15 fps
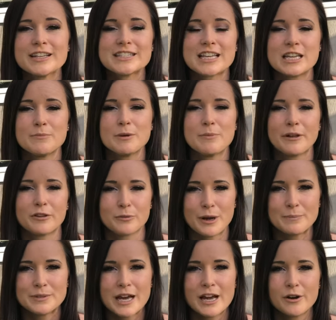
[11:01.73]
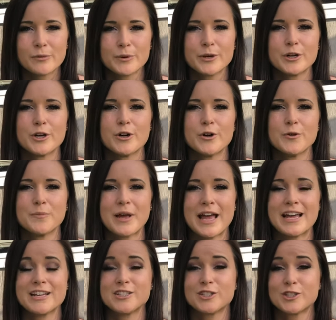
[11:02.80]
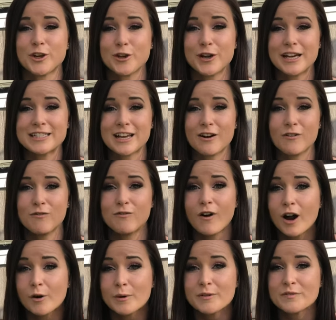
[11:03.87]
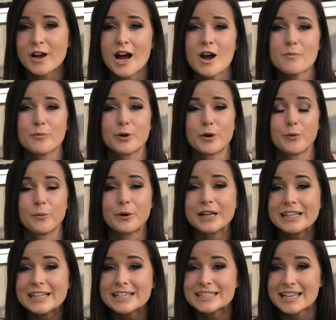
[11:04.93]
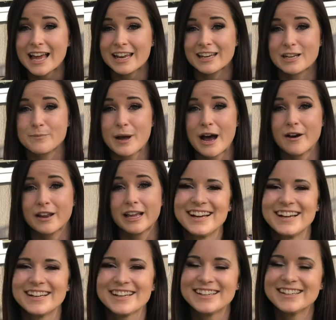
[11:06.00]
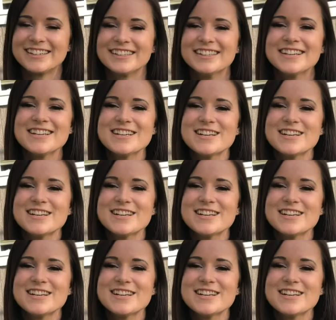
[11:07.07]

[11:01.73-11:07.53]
and it's gonna be about the reptile room and show you guys how far we've come. We're really excited about it.